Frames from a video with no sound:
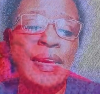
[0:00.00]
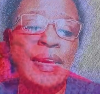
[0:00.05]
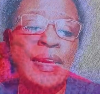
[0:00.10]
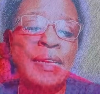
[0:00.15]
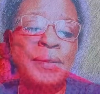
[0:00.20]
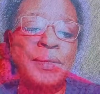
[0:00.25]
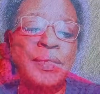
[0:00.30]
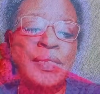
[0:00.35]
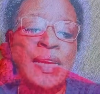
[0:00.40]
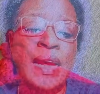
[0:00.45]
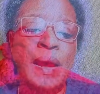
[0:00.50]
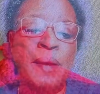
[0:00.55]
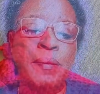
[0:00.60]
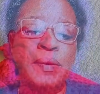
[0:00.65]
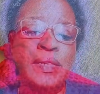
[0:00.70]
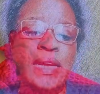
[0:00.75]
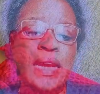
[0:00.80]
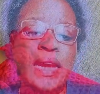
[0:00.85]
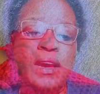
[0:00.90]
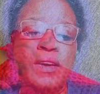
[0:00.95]
and it was
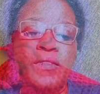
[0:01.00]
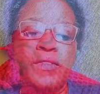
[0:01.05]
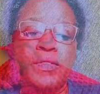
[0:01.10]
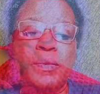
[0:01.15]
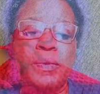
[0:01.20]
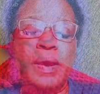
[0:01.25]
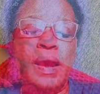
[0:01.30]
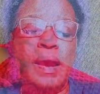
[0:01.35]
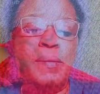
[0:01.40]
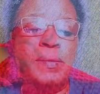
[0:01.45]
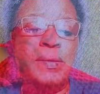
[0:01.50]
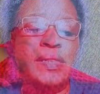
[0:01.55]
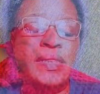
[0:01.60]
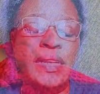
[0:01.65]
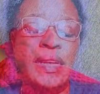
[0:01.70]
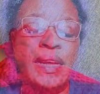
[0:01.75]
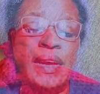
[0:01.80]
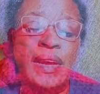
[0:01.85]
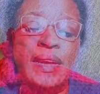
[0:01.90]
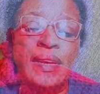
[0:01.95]
time to take over the
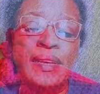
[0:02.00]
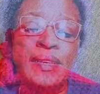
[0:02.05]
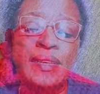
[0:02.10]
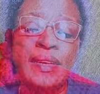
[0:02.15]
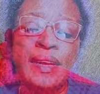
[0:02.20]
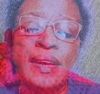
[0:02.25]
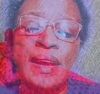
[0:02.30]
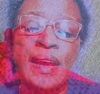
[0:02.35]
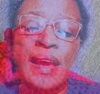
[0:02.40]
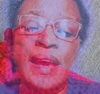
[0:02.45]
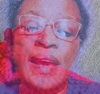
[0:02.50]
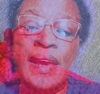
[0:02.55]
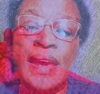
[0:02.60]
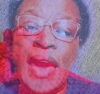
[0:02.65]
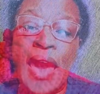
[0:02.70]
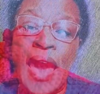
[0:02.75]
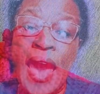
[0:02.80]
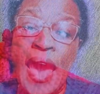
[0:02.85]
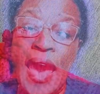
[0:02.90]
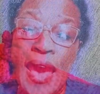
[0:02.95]
promised land,
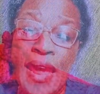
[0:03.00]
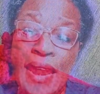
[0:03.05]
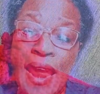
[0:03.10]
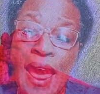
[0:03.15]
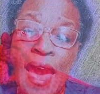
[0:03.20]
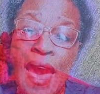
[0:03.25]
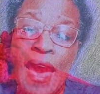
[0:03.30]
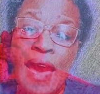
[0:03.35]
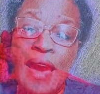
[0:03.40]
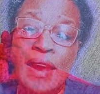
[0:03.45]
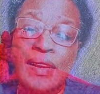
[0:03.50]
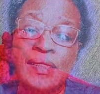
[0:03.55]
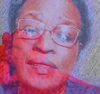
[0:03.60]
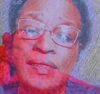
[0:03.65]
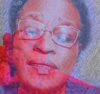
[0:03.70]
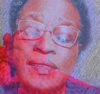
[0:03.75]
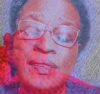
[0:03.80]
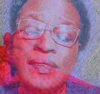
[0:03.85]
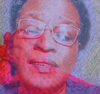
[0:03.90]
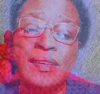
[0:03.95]
Gad
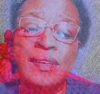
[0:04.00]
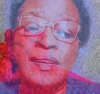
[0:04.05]
asked